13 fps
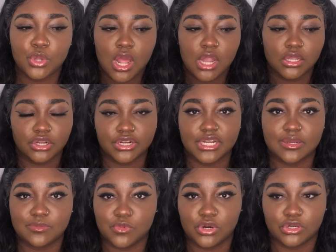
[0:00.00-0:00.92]
learning
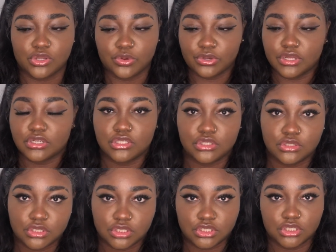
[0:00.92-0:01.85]
more, going on
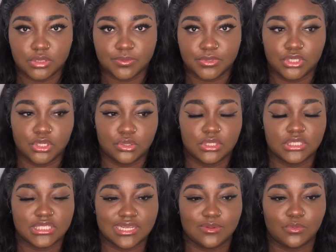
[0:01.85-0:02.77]
YouTube,
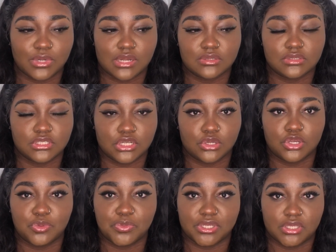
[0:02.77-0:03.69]
seeing what else,
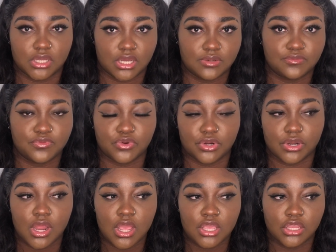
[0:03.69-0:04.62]
could be done for,
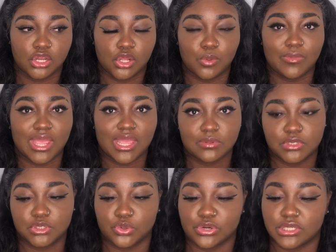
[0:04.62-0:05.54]
makeup
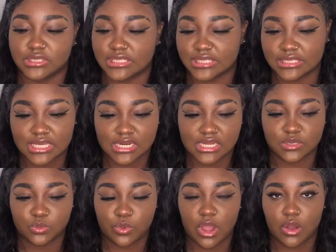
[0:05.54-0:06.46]
tutorials, things like that as
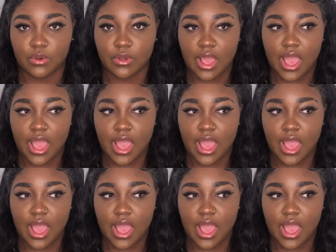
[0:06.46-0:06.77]
well.